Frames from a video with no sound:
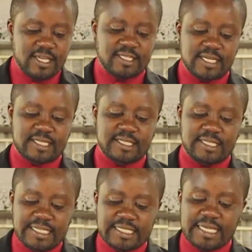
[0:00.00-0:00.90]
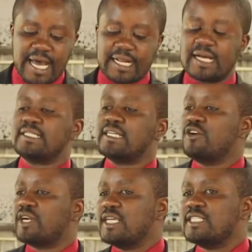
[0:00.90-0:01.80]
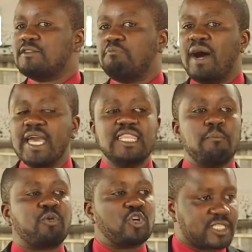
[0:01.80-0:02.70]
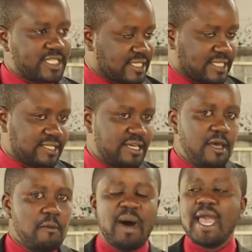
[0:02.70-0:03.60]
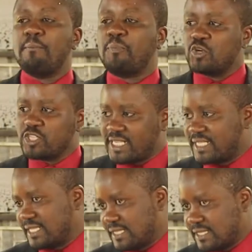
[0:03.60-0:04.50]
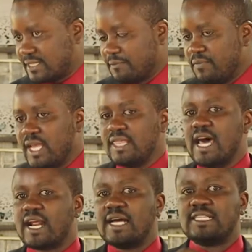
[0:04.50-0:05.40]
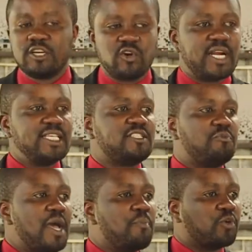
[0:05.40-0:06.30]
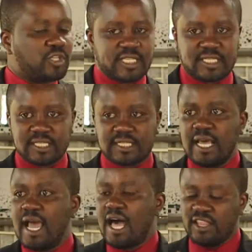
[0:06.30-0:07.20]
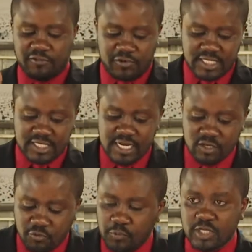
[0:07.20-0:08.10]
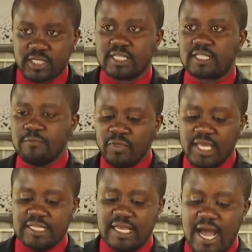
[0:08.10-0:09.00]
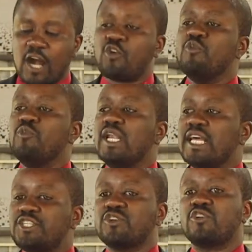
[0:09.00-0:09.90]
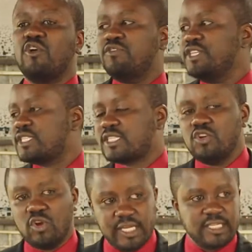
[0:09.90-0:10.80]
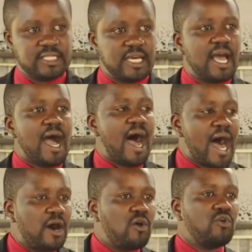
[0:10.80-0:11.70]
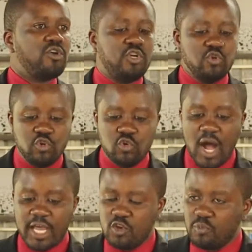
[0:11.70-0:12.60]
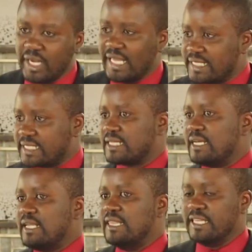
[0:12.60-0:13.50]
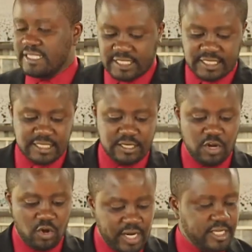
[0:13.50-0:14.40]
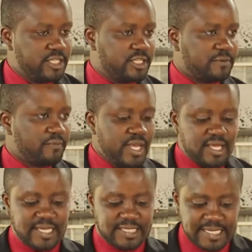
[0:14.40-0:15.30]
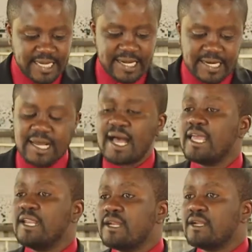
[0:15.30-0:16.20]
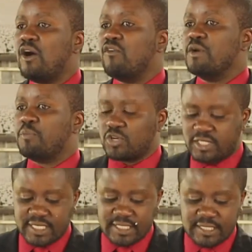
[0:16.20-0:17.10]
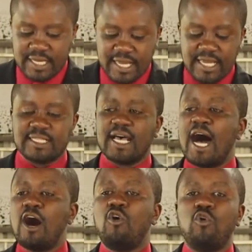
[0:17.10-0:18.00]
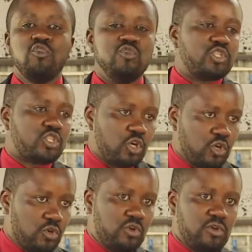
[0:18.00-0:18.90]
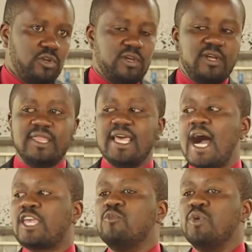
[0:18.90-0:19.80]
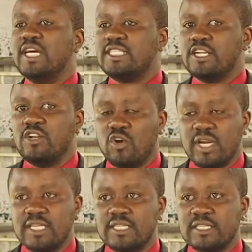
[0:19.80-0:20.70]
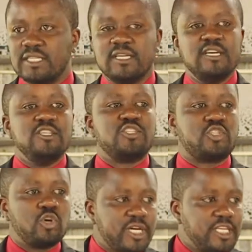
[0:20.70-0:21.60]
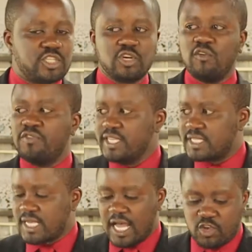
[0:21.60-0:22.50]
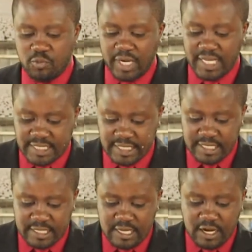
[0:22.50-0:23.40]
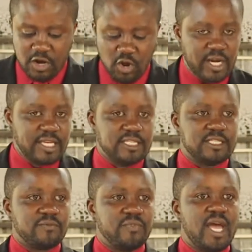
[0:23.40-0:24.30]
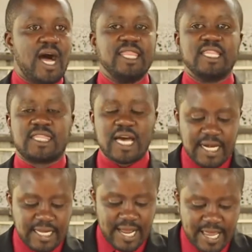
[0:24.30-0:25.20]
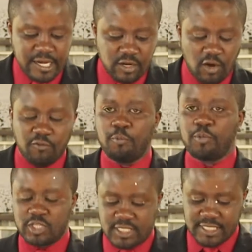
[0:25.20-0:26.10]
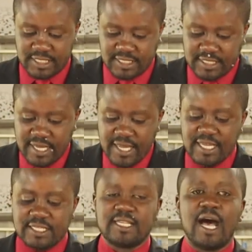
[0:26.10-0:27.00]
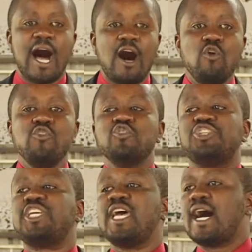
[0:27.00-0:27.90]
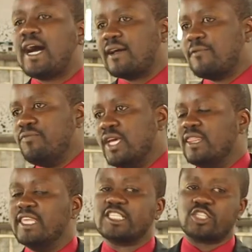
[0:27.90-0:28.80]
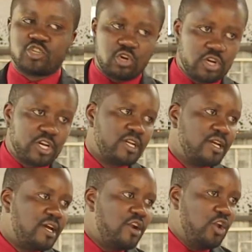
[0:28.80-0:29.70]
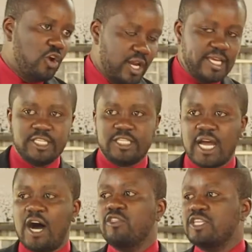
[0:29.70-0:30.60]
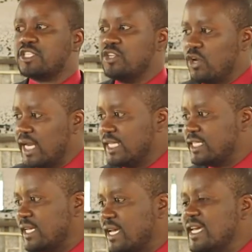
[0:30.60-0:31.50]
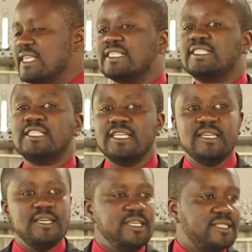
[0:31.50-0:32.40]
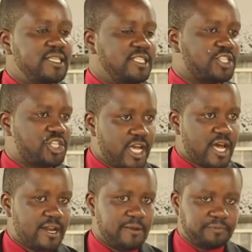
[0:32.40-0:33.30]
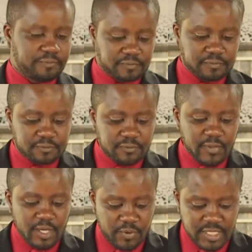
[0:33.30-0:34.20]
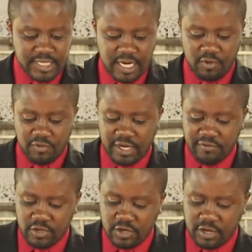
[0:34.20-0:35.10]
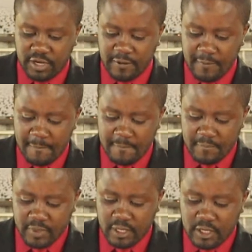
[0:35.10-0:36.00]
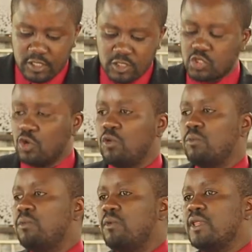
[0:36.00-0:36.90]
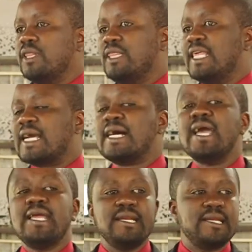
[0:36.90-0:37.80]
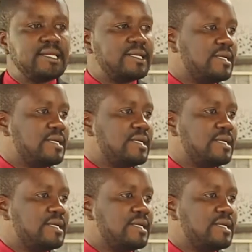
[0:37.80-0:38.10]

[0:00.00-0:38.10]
is that these are categorized by the process, by processes. They are categorized by processes. And the first kind of process is the accumulation of this knowledge. How do you accumulate this knowledge? The second kind of the process is how you store the accumulated knowledge. Storage of this accumulated knowledge. And the third kind of process is how you share the stored knowledge. How this knowledge is shared. Praise the name of the living God. So the kind